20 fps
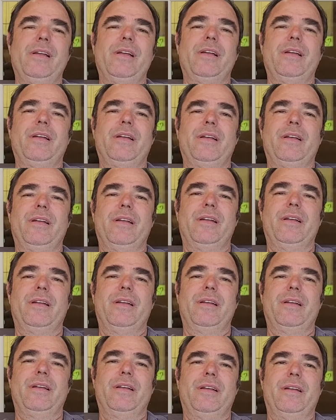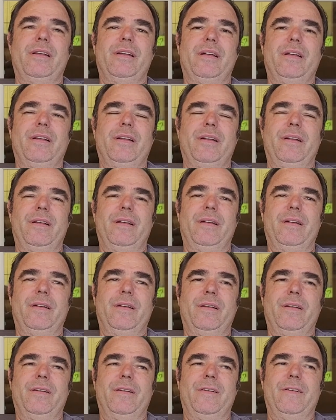
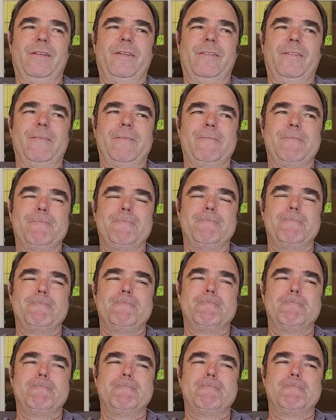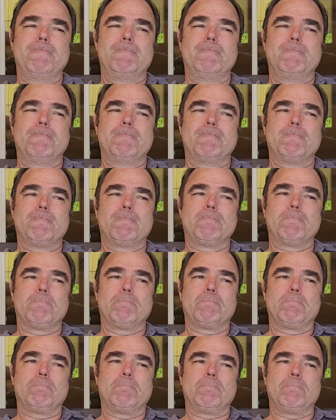
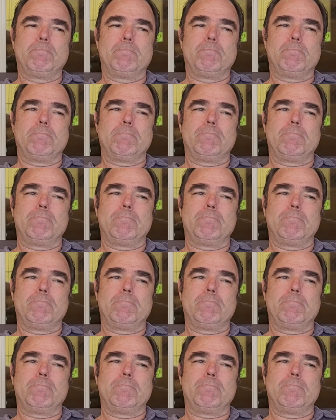Nothing is said.